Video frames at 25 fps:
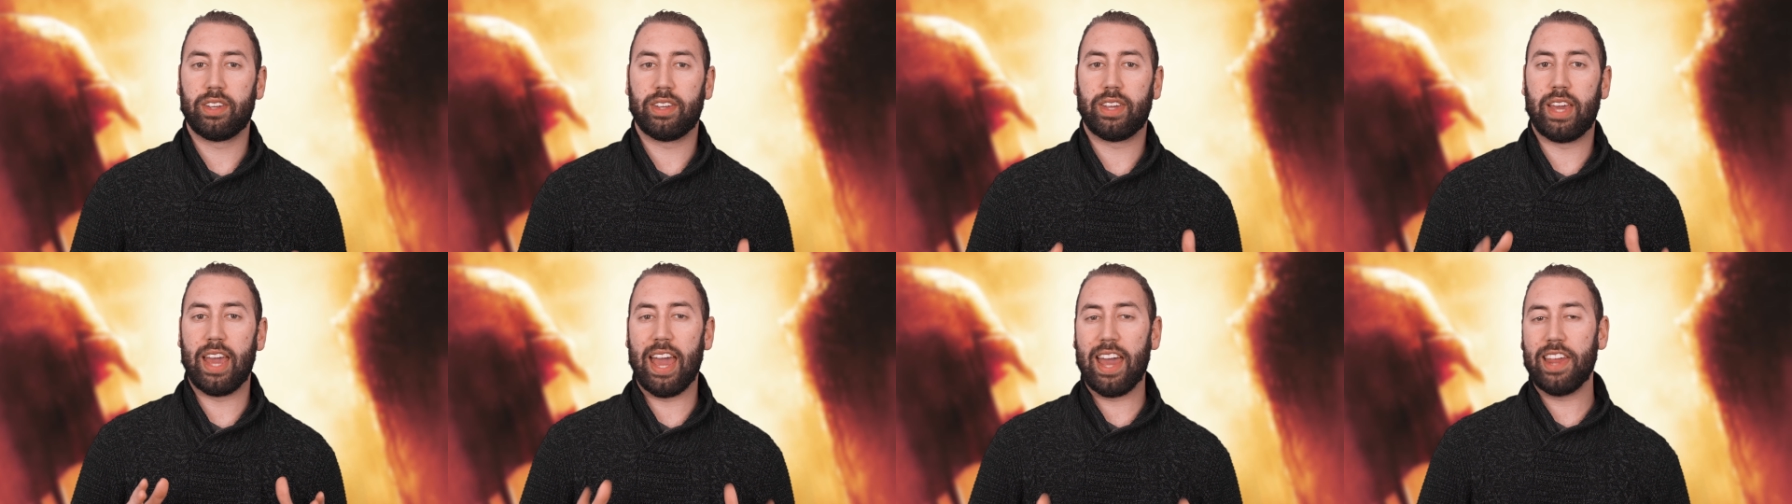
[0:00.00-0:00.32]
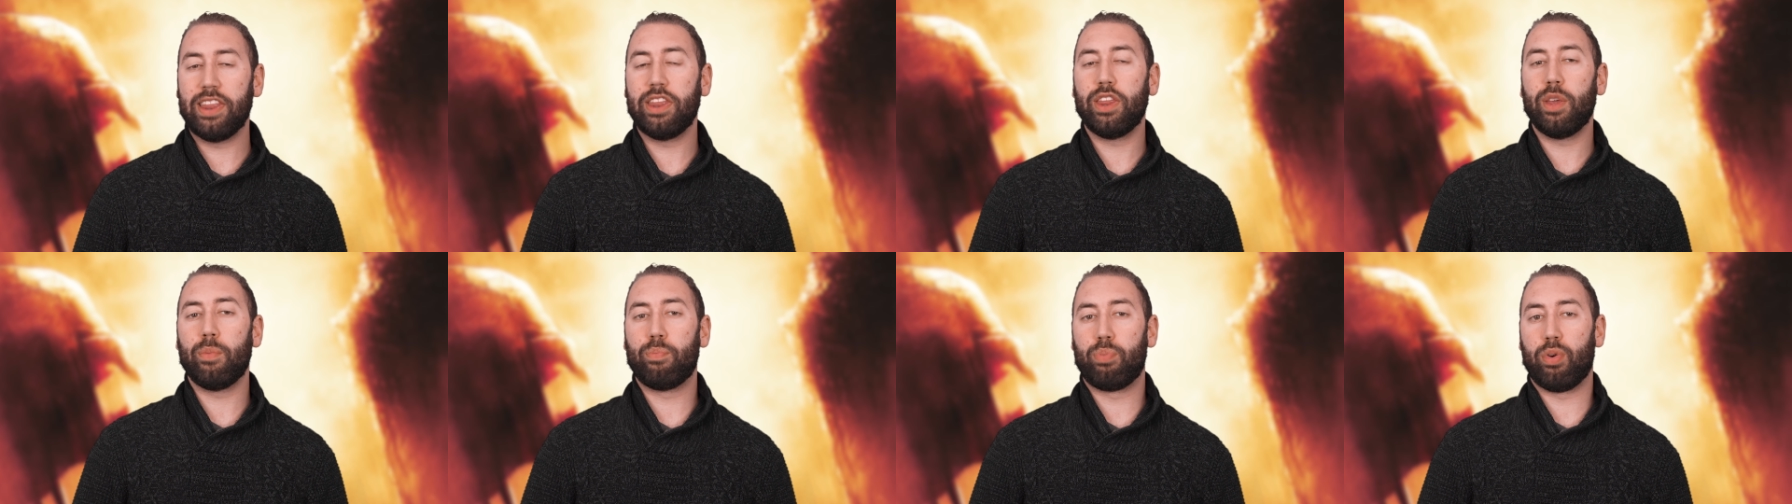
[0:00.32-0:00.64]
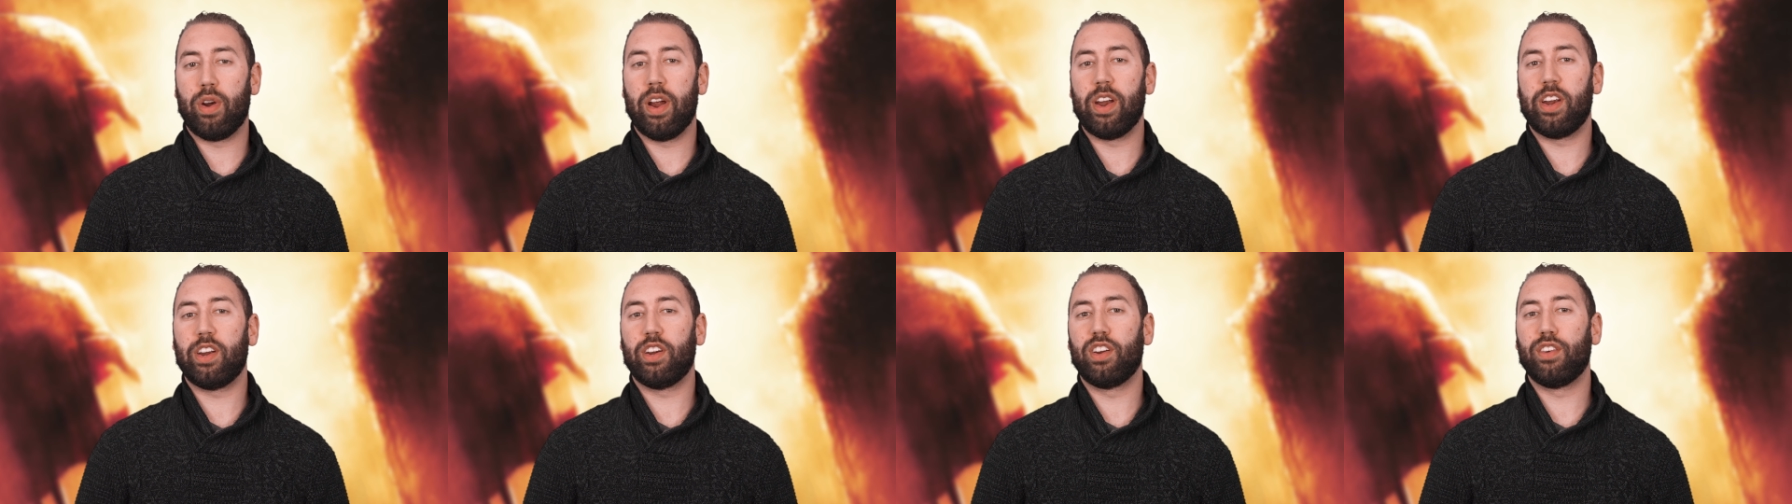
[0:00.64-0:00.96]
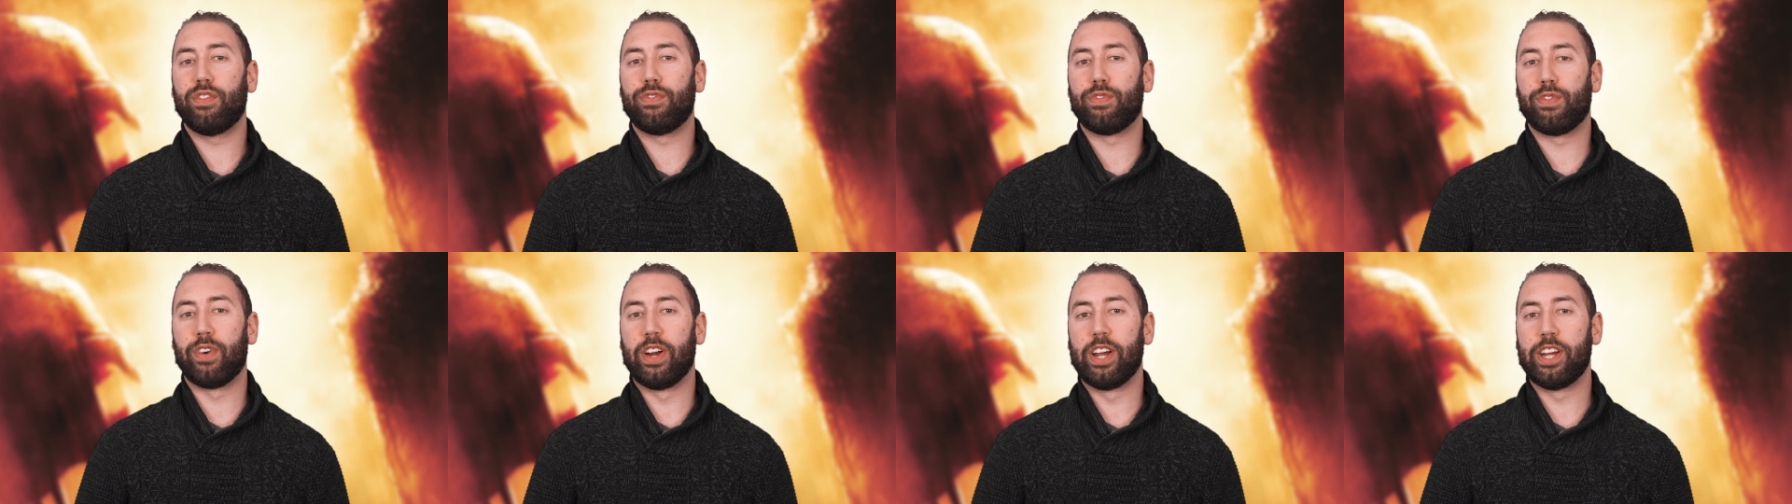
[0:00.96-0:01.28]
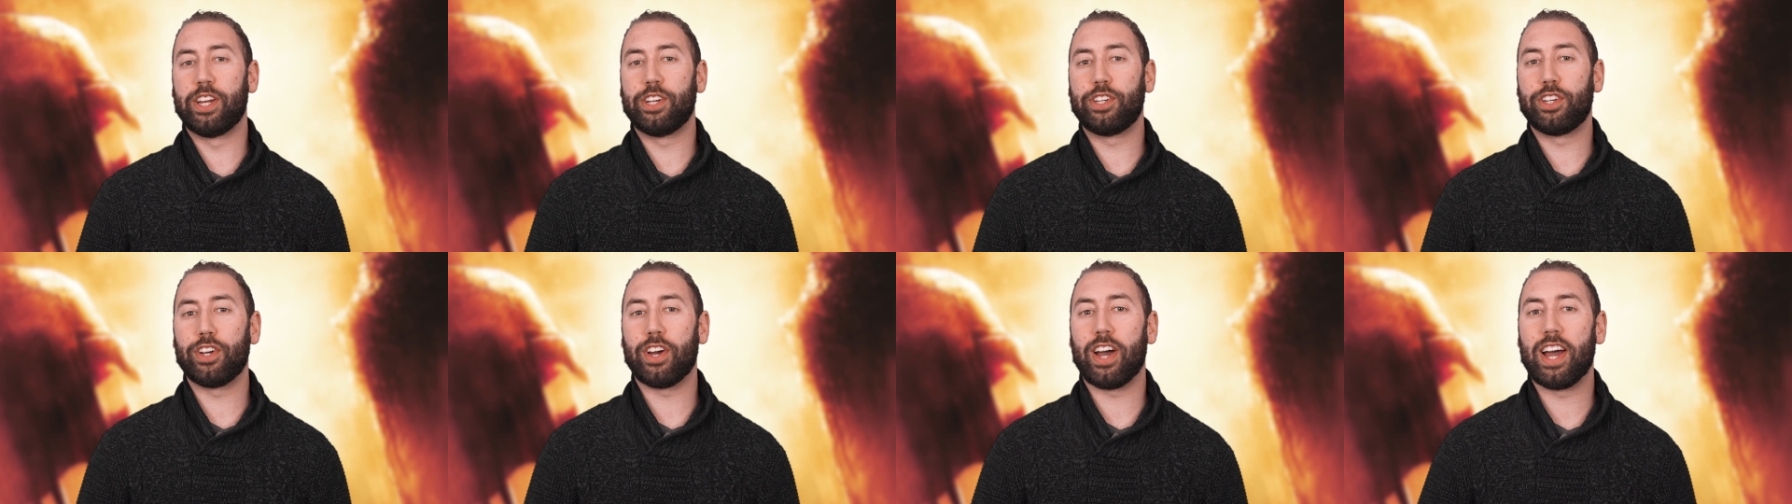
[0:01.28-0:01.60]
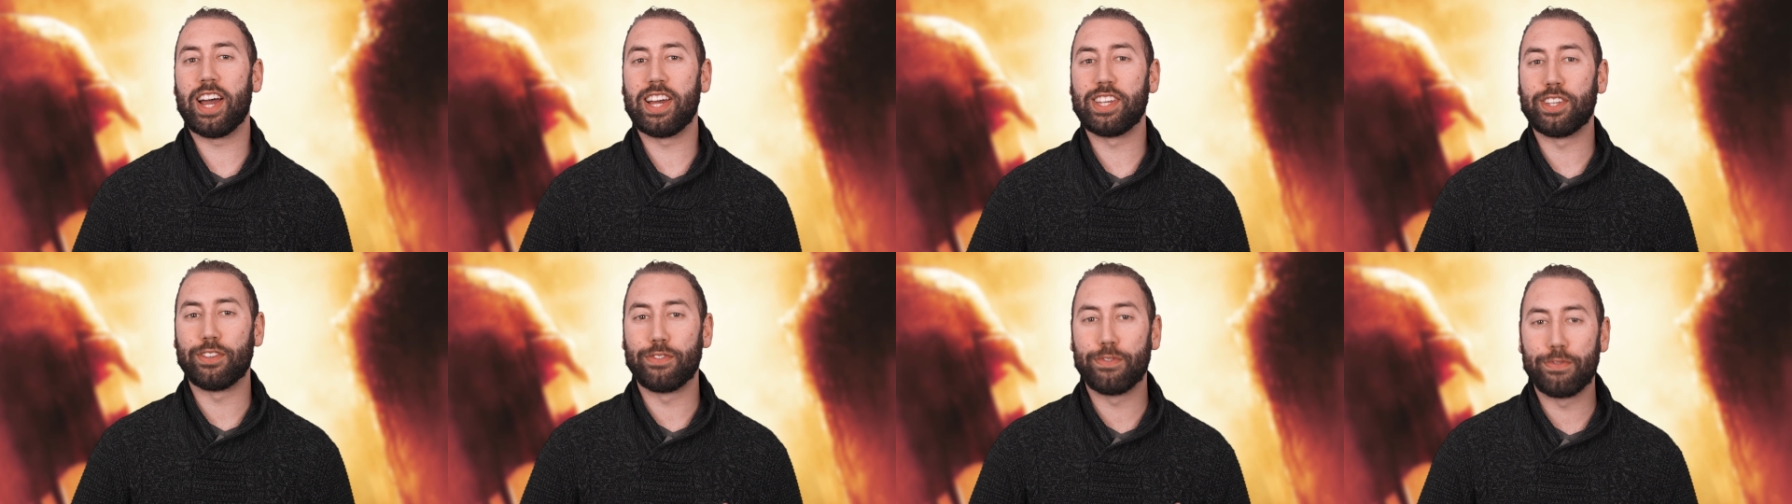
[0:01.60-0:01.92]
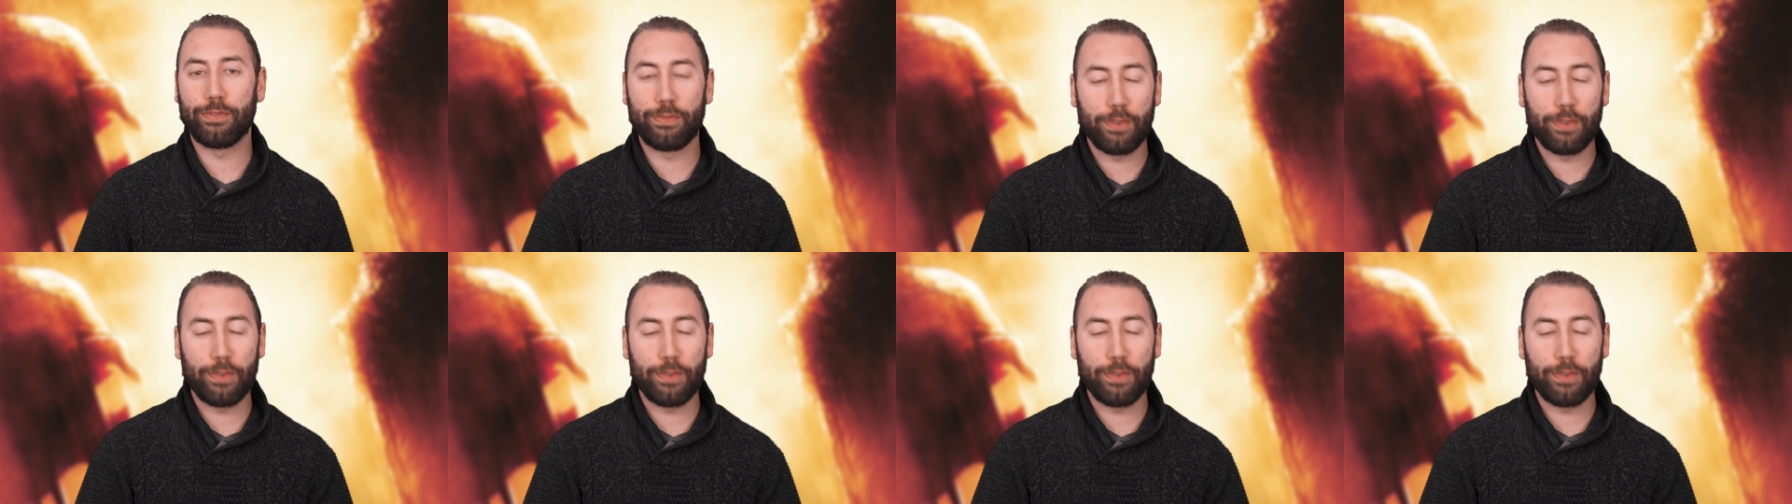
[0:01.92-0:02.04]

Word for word: Can the Predator franchise